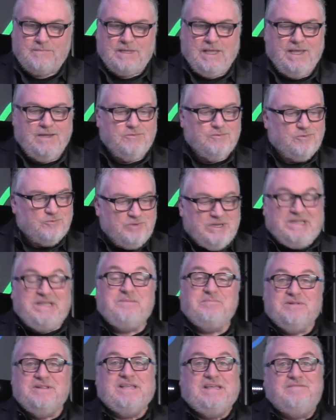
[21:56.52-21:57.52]
And we're
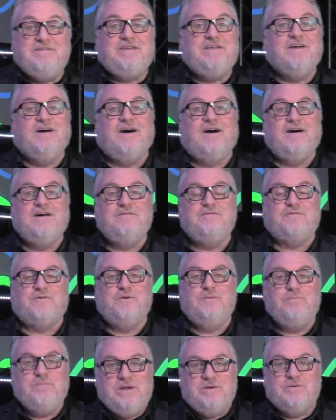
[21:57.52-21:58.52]
really believing God
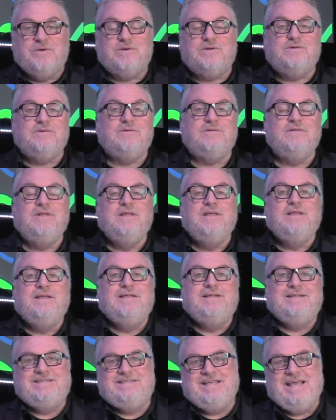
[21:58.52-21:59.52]
for a miracle
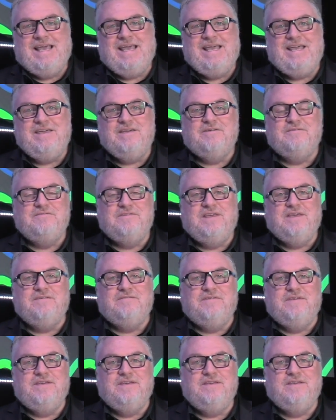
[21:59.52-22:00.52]
day of
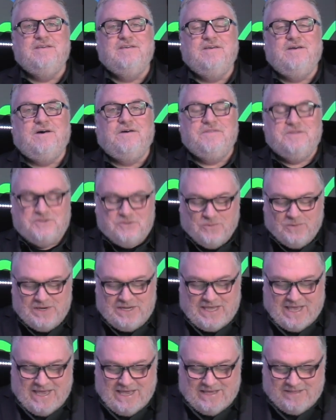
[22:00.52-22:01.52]
giving on the
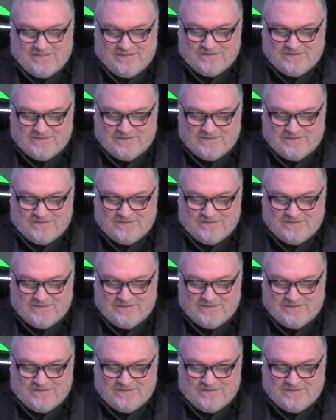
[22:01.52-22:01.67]
28th.